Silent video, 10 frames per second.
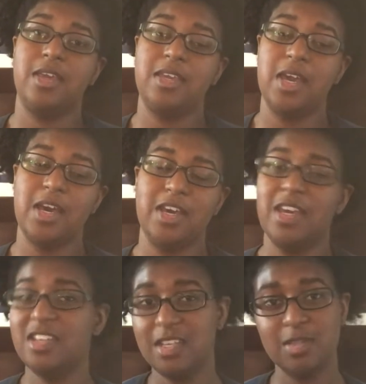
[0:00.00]
yeah,
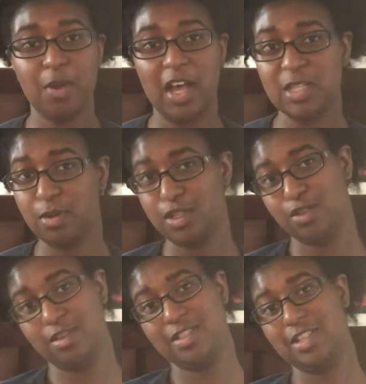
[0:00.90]
it is possible
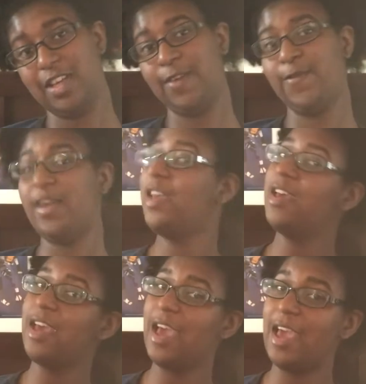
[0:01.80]
to achieve
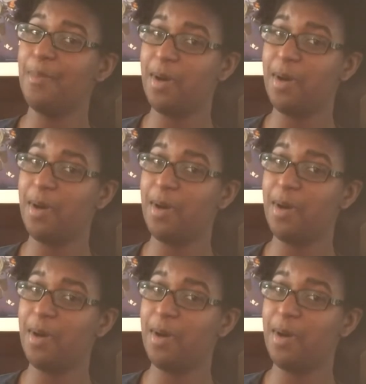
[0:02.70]
a